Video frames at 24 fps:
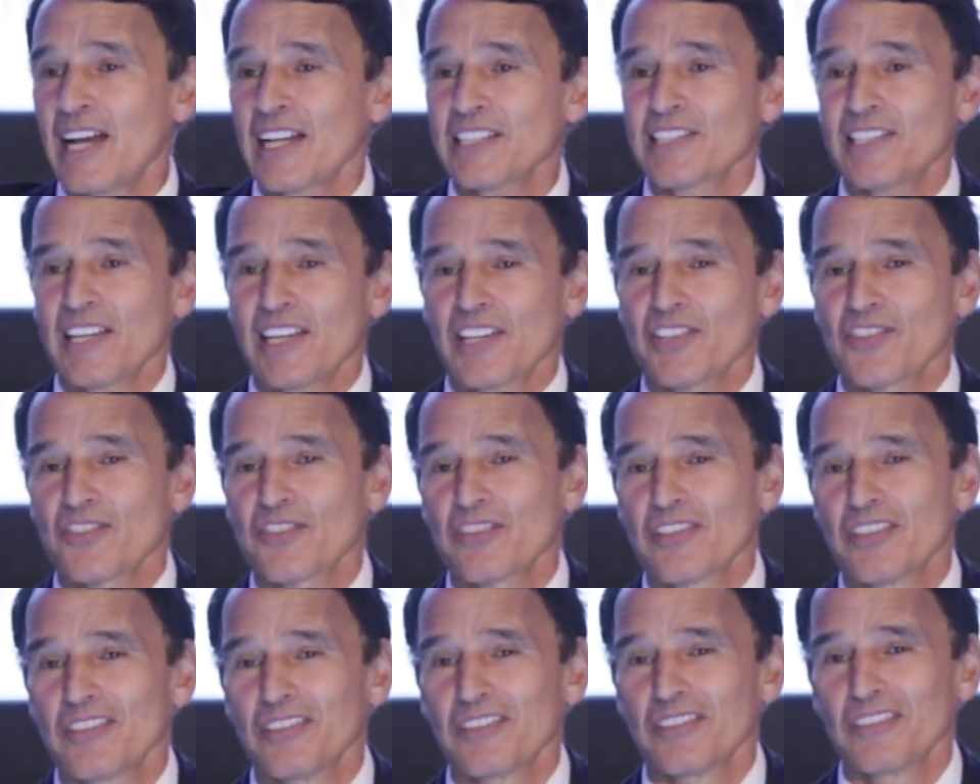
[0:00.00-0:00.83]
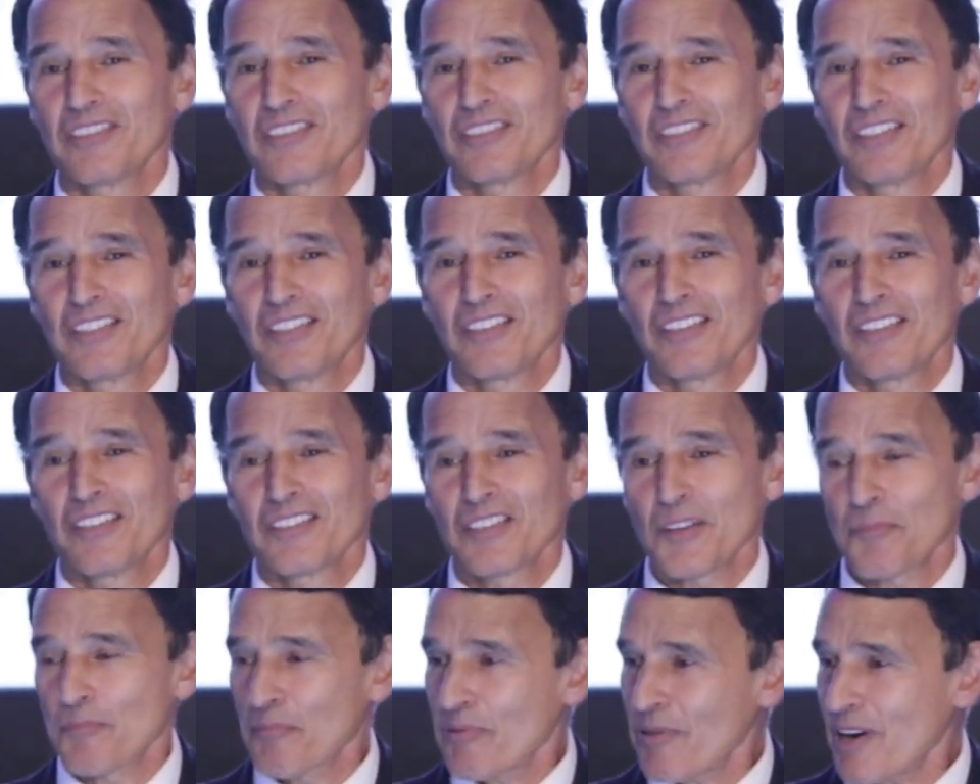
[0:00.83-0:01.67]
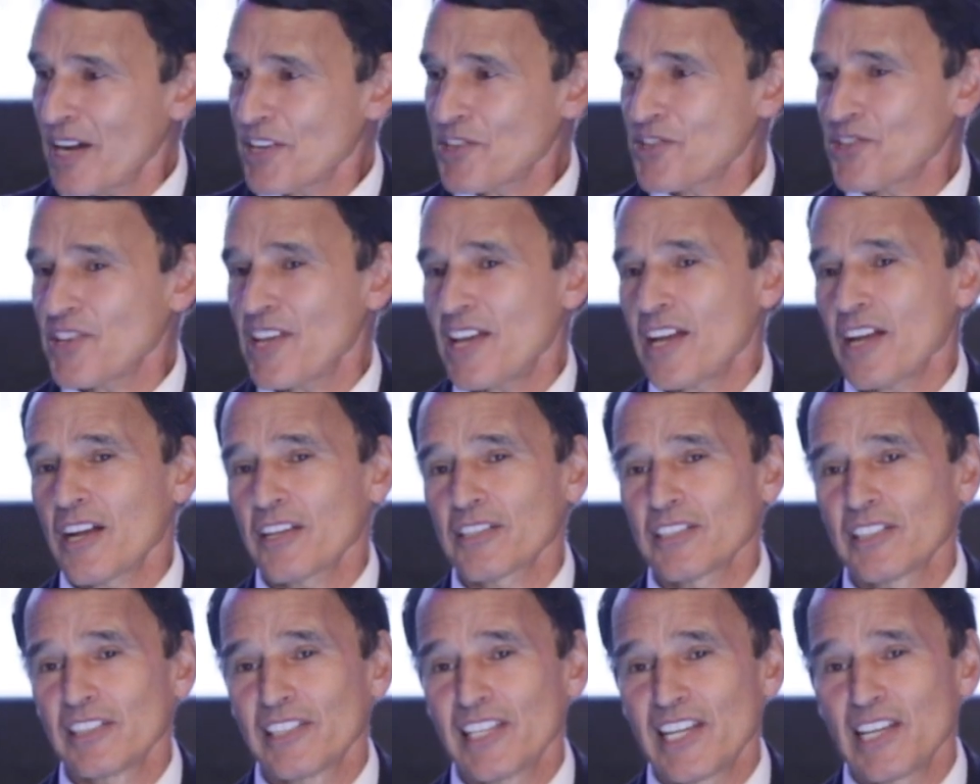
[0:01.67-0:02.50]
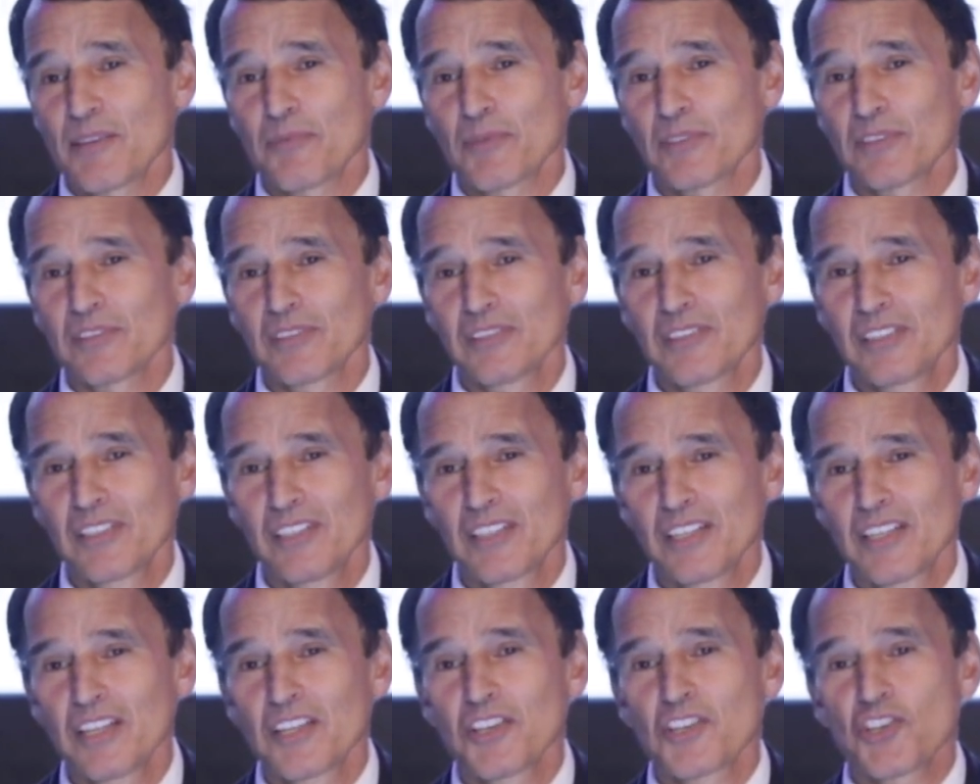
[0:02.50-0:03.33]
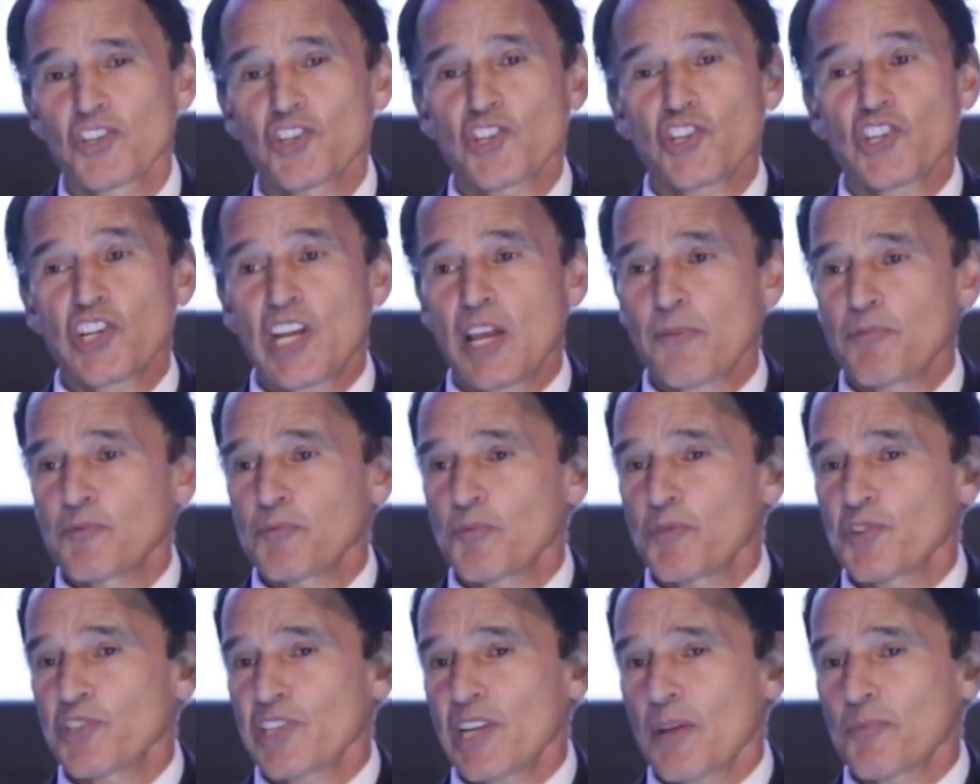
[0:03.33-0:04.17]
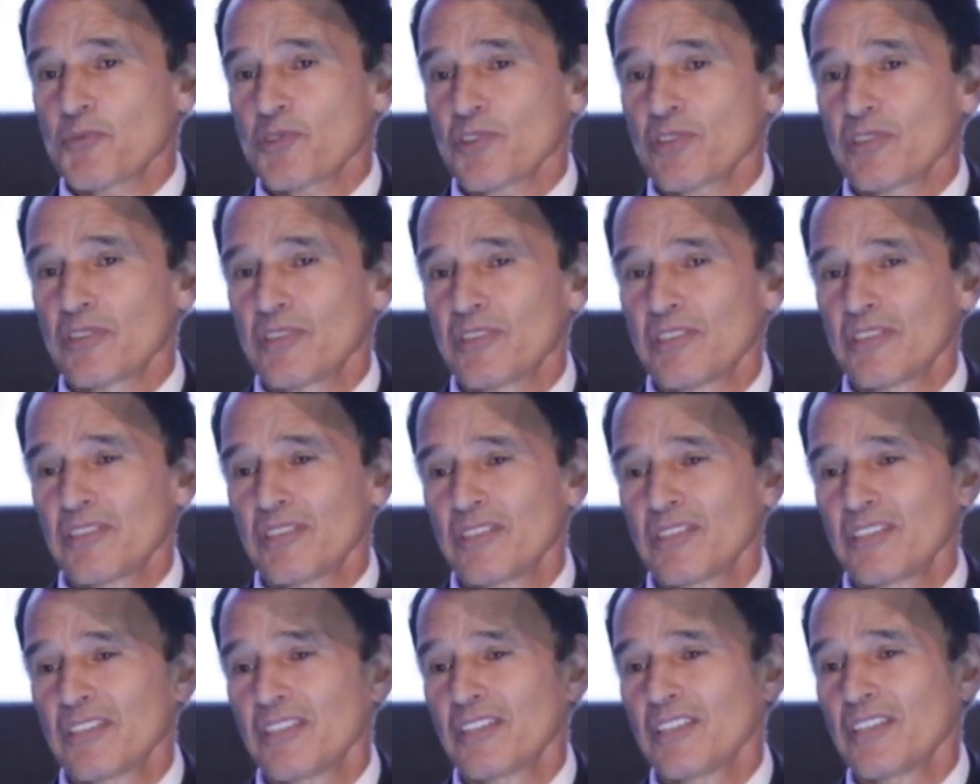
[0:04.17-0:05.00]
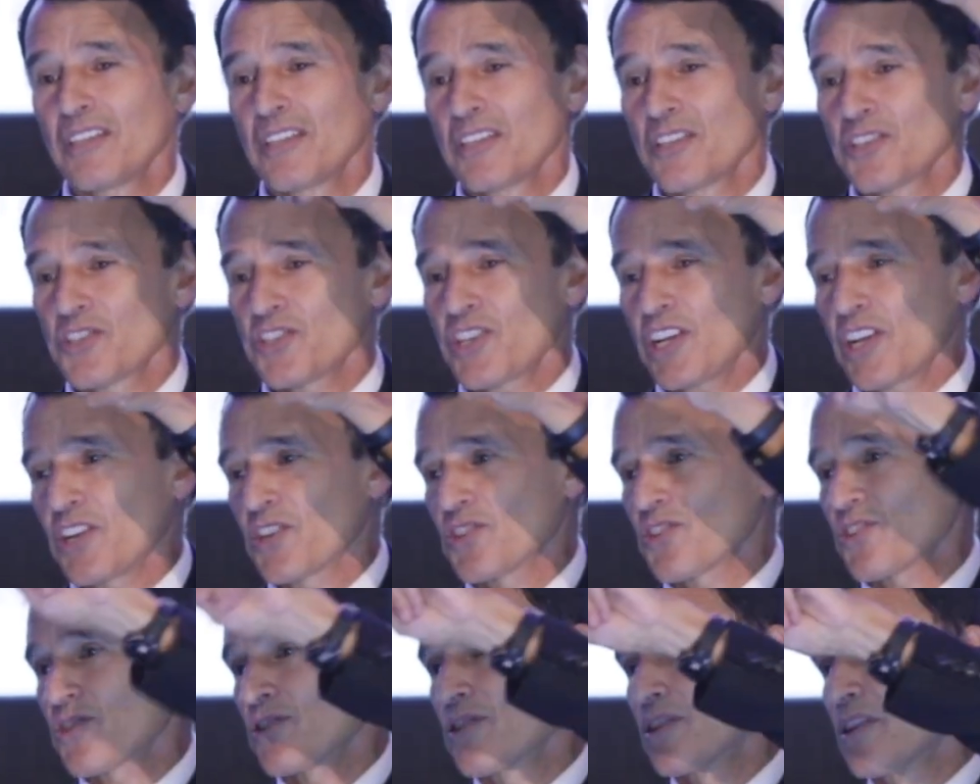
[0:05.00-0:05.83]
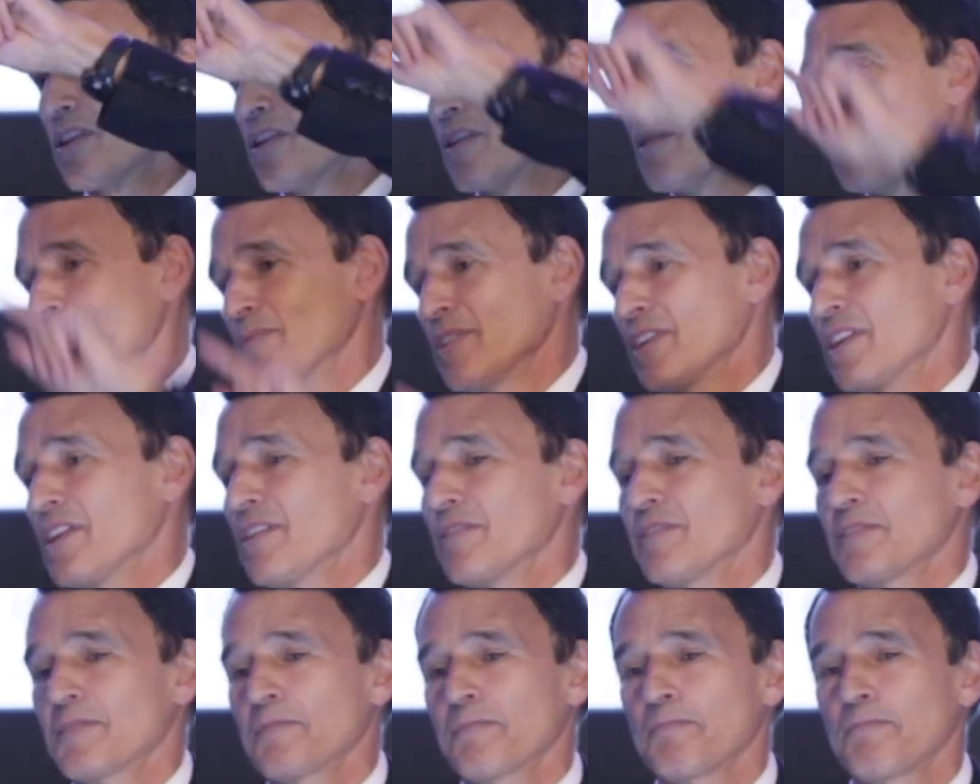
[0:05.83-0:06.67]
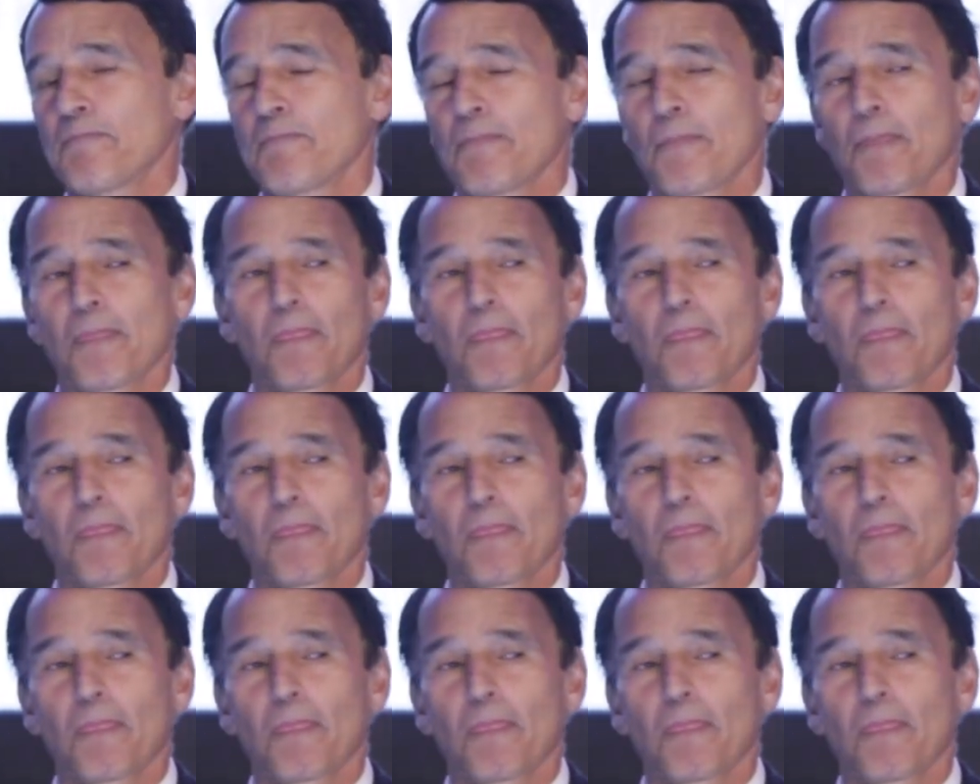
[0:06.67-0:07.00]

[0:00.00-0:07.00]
Context. The price tag on the label shapes perception, changes behavior.